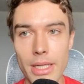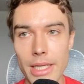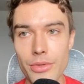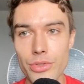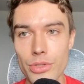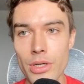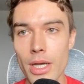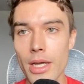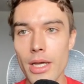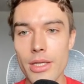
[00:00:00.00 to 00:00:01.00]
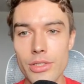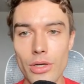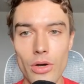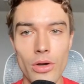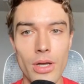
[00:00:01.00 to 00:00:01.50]
a user.
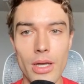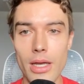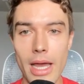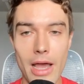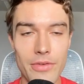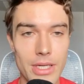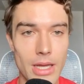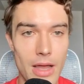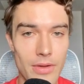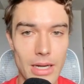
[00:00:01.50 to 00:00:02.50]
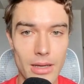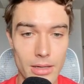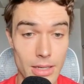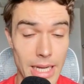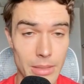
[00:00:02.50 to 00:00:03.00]
So have a
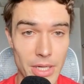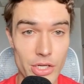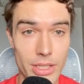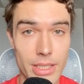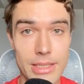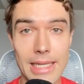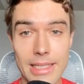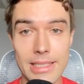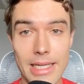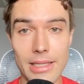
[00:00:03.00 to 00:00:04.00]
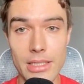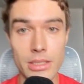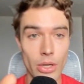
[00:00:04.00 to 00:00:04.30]
landing page like this. As I said, this is a